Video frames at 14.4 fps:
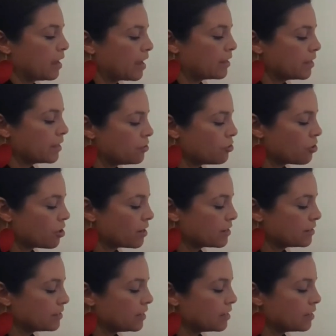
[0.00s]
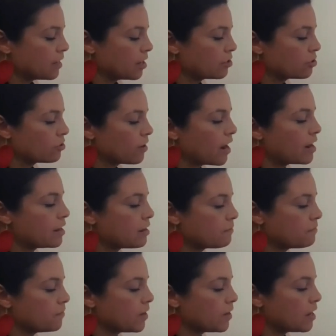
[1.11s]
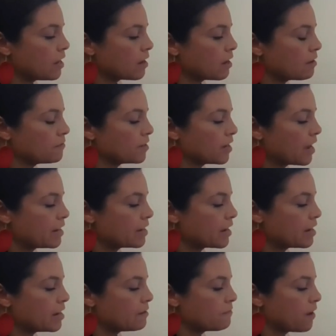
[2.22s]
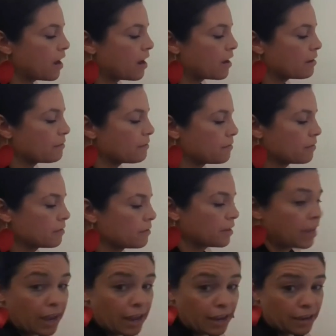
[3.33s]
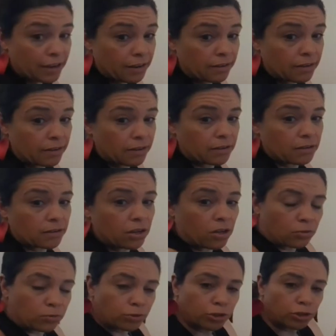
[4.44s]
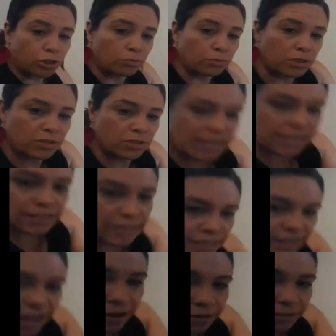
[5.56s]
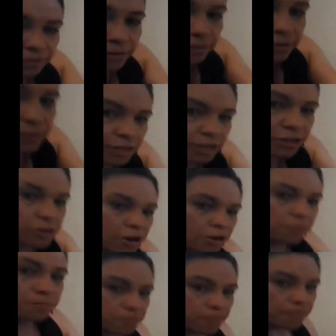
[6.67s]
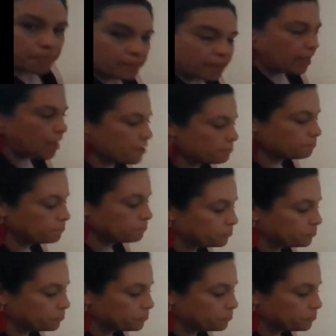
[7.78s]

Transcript: And then you're going to see the underwriting fee of $9.95, okay? Oh, shoot, can't see that. There you go, okay?